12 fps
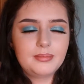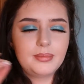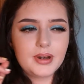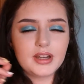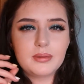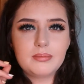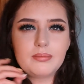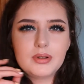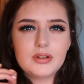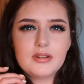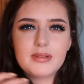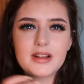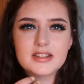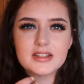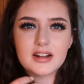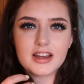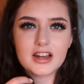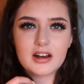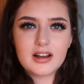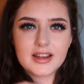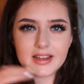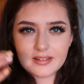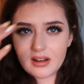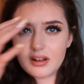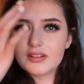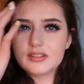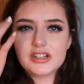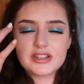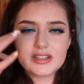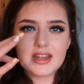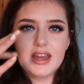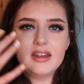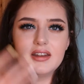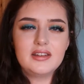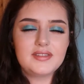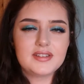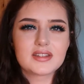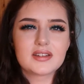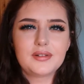put your beauty blender like on your skin, if